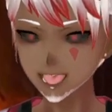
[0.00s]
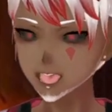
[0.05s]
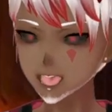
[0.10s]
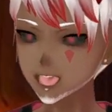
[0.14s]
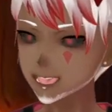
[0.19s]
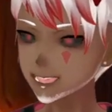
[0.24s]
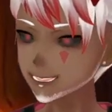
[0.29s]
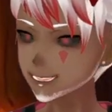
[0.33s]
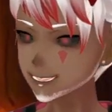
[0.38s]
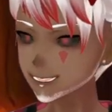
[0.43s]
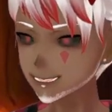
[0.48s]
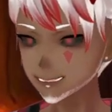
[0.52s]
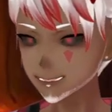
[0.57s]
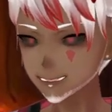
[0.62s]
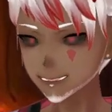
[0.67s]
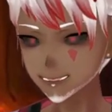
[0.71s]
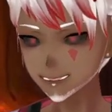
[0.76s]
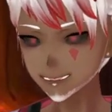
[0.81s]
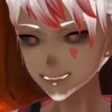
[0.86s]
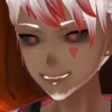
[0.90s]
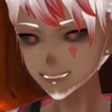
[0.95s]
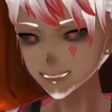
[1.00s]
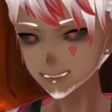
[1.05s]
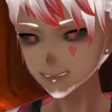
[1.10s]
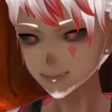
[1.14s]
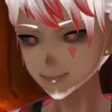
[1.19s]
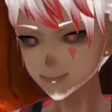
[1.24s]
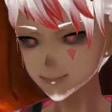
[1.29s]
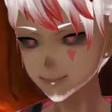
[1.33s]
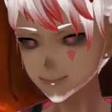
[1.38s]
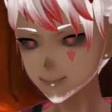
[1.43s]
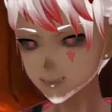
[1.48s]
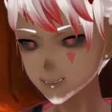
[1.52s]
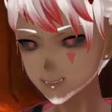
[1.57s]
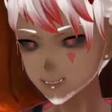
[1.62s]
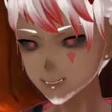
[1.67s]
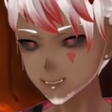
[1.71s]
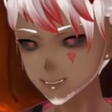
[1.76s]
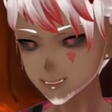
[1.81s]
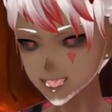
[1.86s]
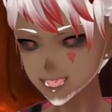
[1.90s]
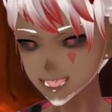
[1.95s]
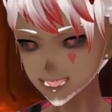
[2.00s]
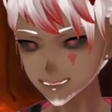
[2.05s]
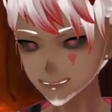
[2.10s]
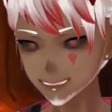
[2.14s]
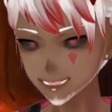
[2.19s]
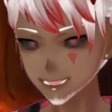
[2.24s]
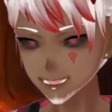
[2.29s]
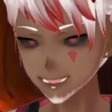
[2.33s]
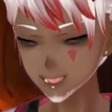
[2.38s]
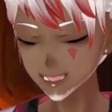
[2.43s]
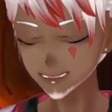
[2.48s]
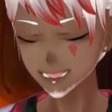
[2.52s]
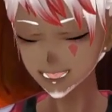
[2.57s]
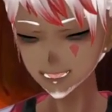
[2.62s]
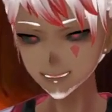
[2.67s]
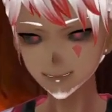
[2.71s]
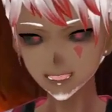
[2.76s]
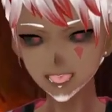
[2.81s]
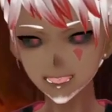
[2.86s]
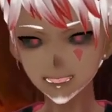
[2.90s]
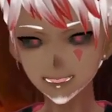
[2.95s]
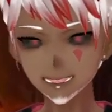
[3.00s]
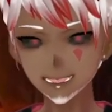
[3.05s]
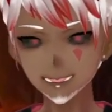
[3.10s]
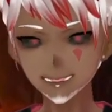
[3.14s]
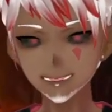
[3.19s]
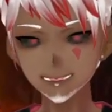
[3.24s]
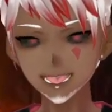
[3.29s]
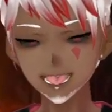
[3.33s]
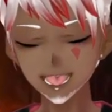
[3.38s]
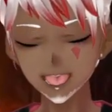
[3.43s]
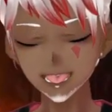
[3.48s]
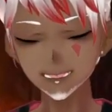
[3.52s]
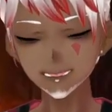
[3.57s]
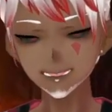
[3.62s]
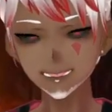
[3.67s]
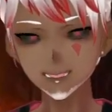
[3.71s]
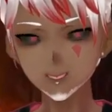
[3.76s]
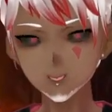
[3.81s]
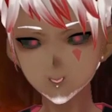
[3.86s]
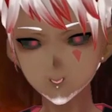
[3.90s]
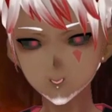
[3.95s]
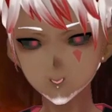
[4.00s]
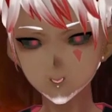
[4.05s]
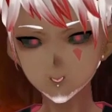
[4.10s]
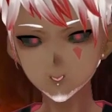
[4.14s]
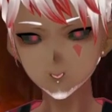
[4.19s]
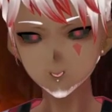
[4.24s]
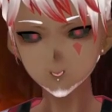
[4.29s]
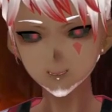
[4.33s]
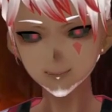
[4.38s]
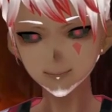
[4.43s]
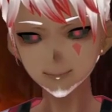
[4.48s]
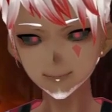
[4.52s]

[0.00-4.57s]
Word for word: And like I said, it was hard enough to